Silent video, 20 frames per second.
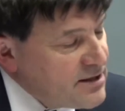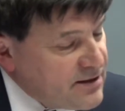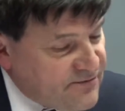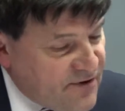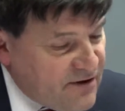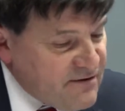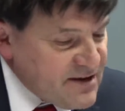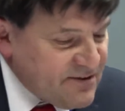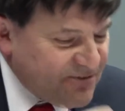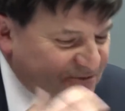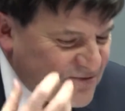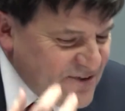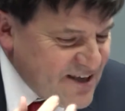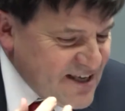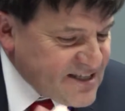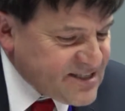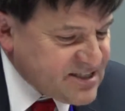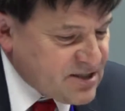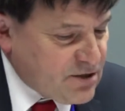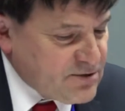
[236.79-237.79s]
very
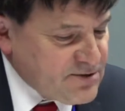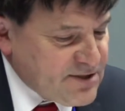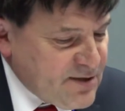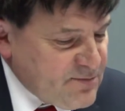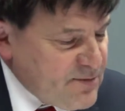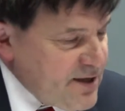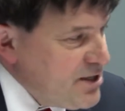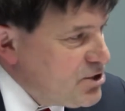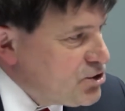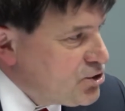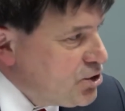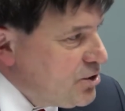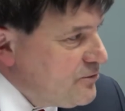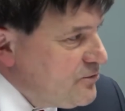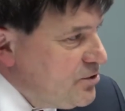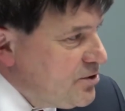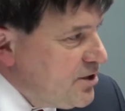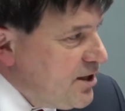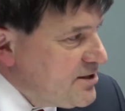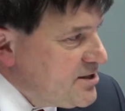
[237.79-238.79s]
fierce condemnation of
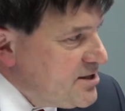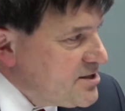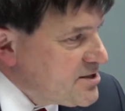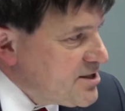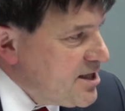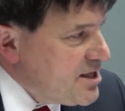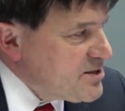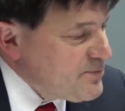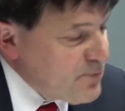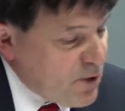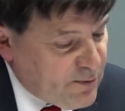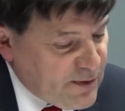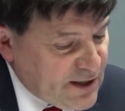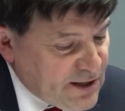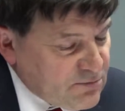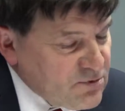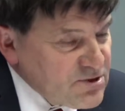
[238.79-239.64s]
United States bombing?